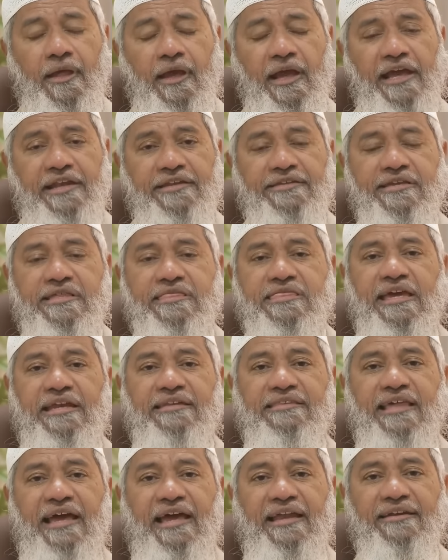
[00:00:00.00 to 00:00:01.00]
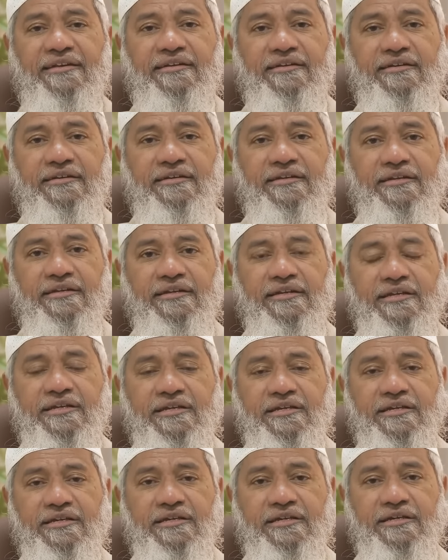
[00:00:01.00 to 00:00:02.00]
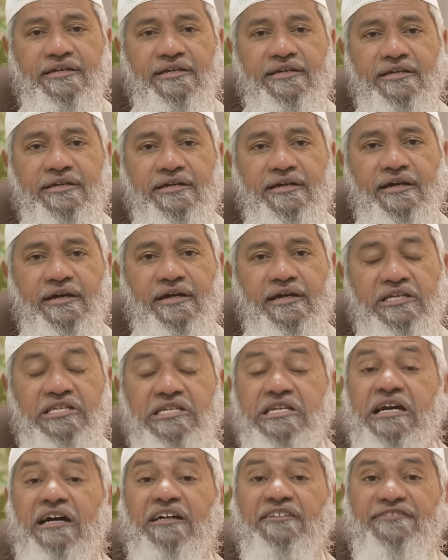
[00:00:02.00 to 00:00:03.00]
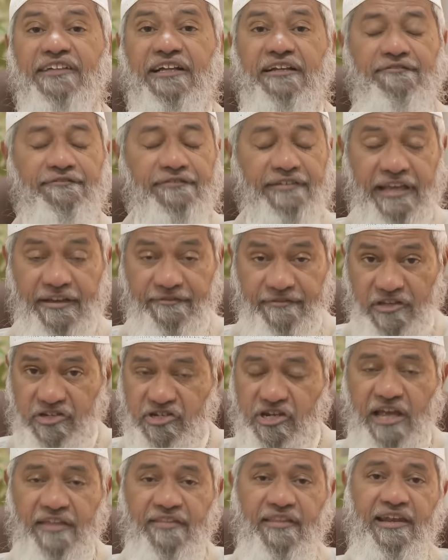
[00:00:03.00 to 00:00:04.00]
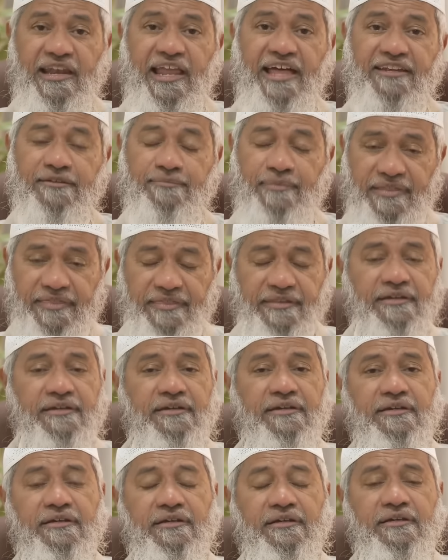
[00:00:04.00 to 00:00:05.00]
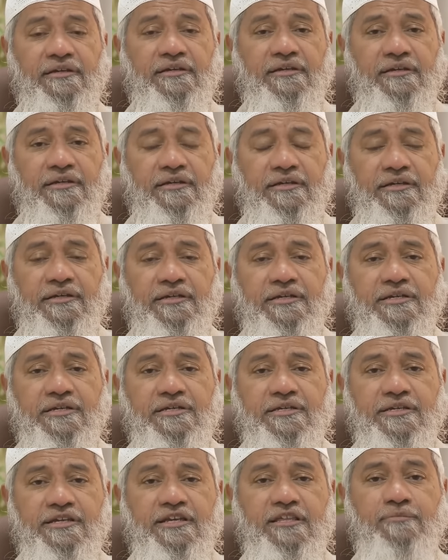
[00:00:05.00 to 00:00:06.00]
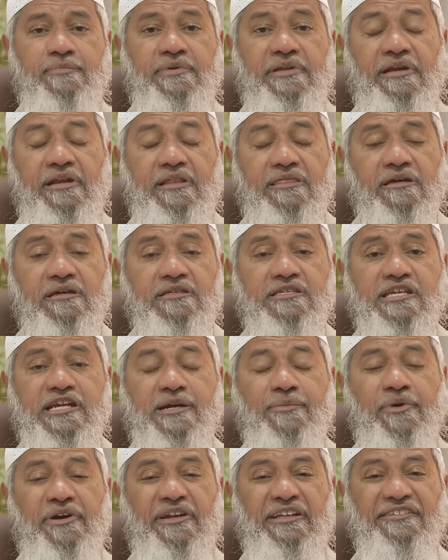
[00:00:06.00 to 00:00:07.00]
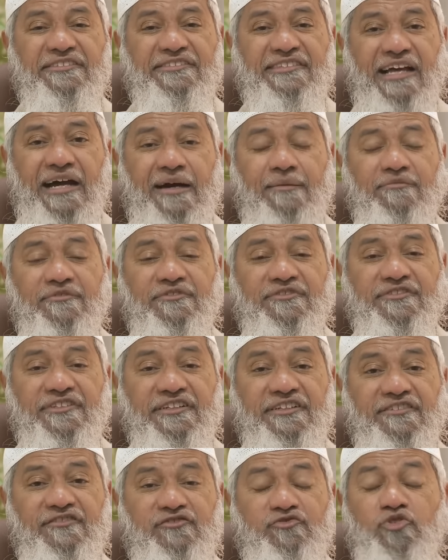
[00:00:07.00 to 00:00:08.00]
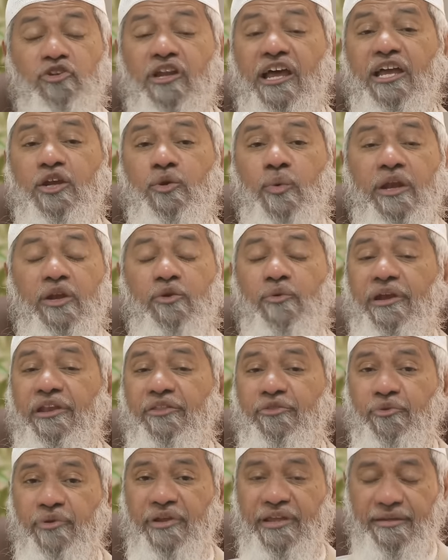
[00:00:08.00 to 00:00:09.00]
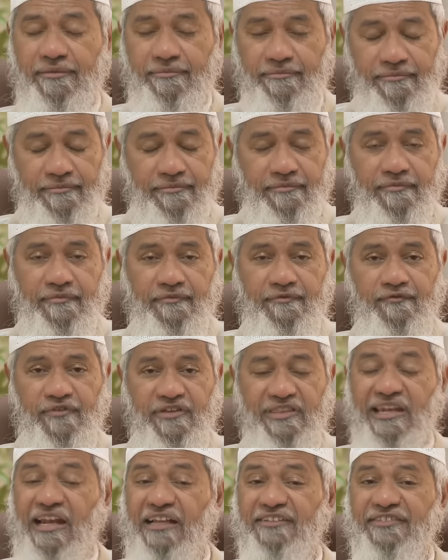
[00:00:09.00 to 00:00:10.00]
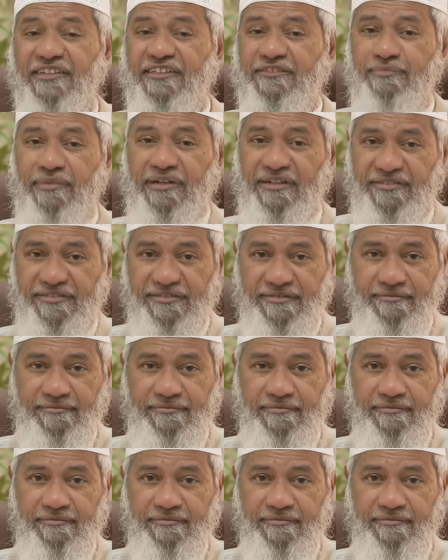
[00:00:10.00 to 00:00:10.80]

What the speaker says: And she said that she herself gave the Shahada last month. She's been researching about Islam since July 2023 for the last 6 months.